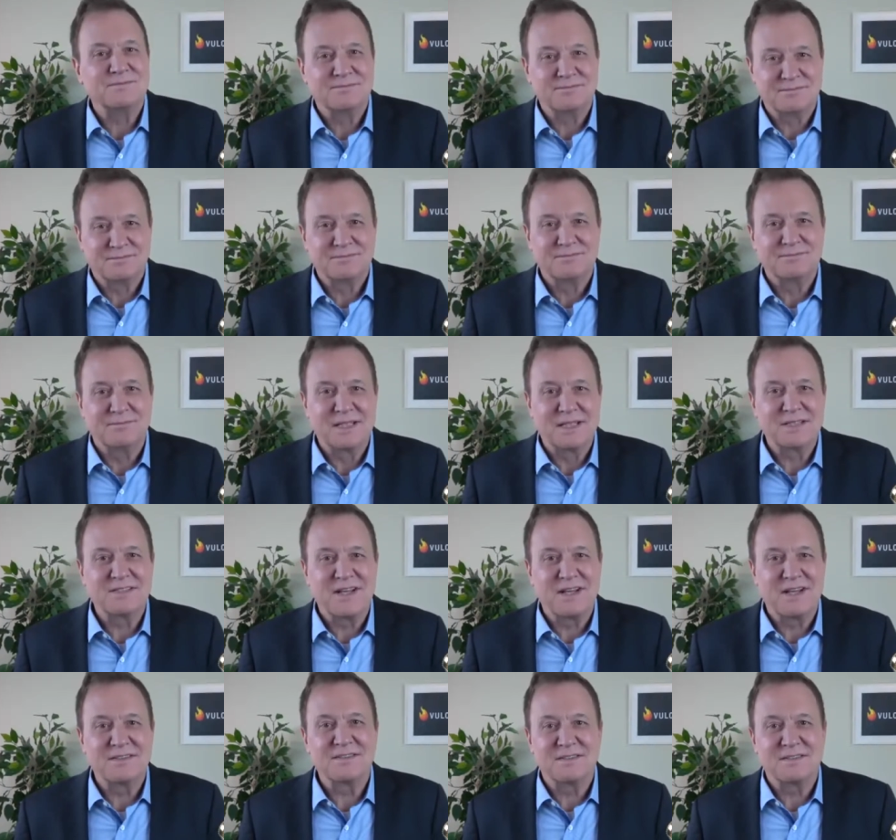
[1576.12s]
You're not
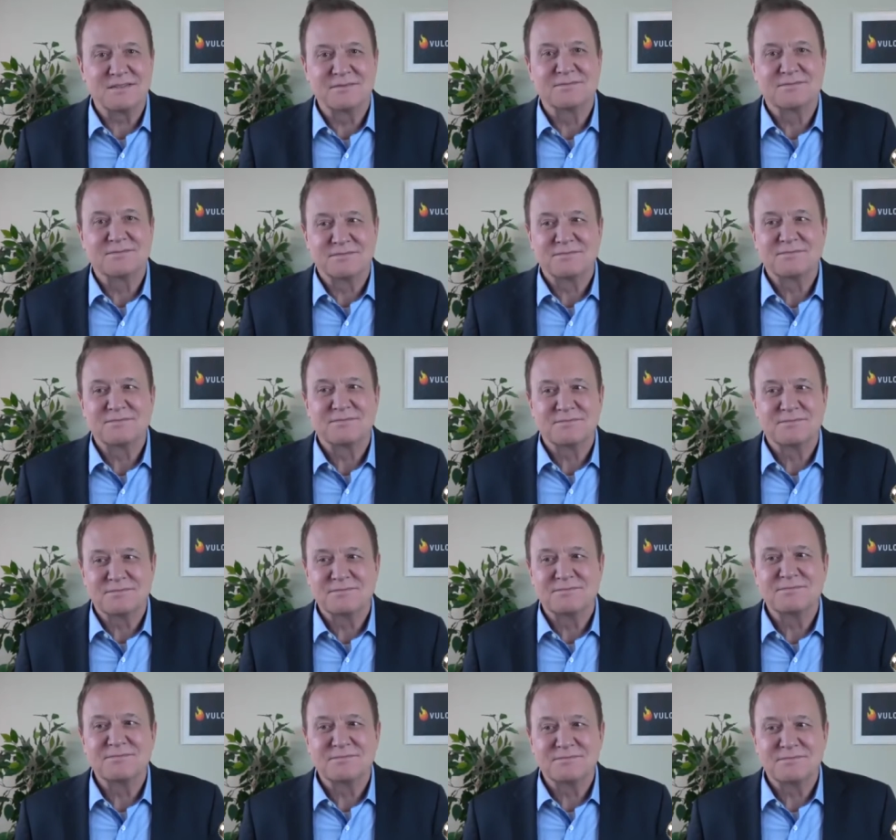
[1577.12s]
going to convince them of
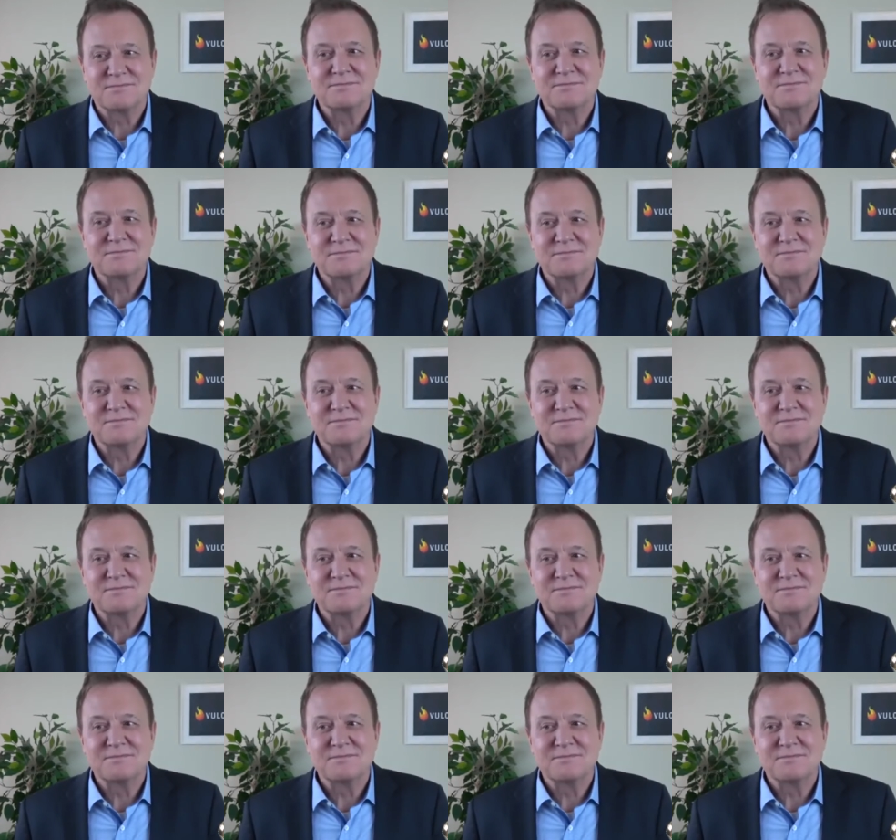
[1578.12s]
very many things